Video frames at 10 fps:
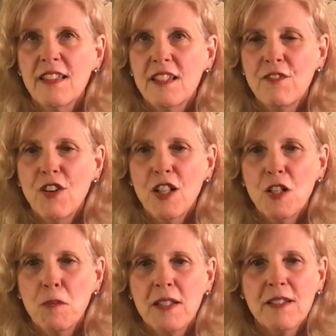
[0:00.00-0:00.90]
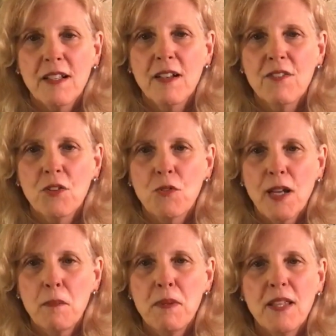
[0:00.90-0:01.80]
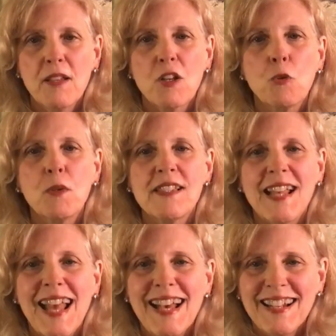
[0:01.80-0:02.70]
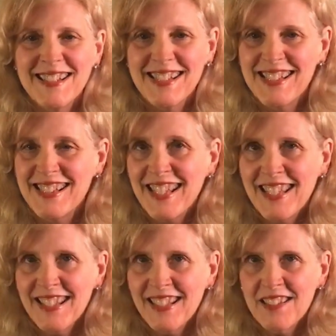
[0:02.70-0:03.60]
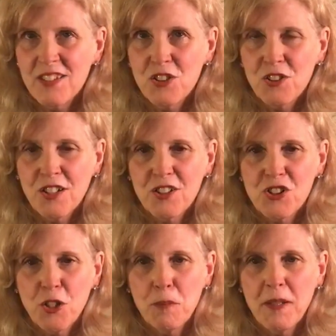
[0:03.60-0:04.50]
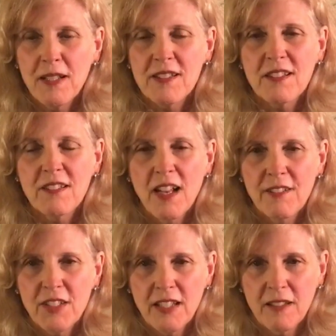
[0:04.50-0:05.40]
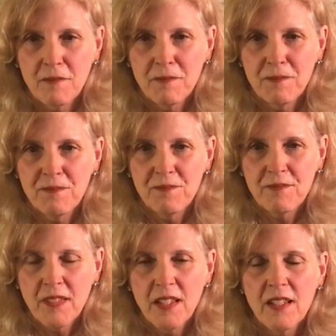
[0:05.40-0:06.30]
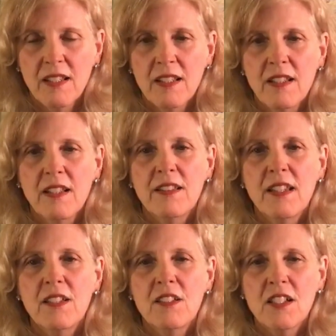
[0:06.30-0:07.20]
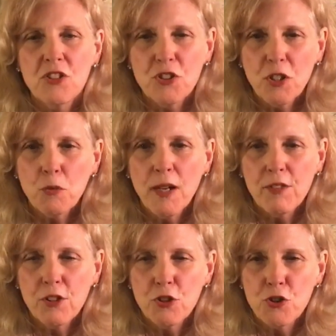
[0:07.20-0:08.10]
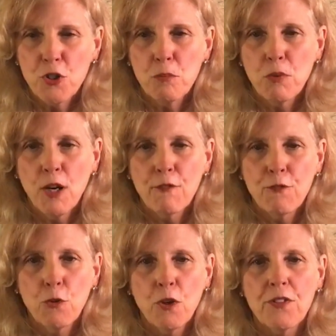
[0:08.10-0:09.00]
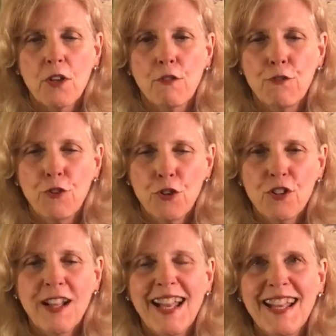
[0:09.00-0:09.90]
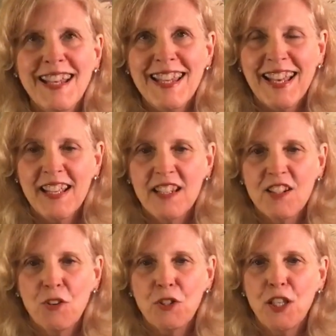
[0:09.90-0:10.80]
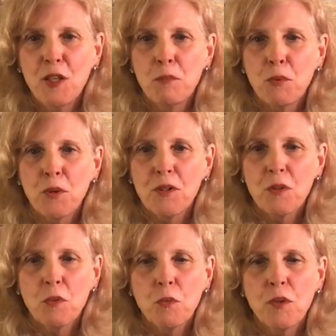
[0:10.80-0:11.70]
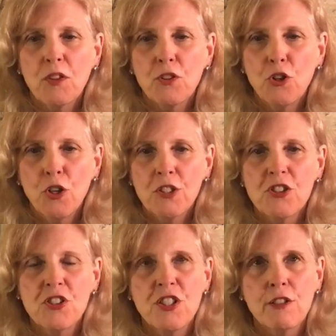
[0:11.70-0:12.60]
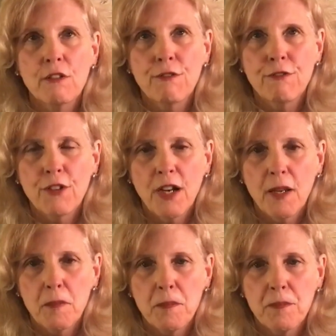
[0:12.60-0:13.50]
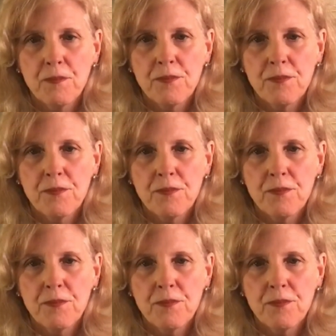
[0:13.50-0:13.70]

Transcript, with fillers: The development of the grand piano was at its zenith during Chopin's lifetime. The Industrial Revolution brought forth a full 88 note keyboard with a large steel frame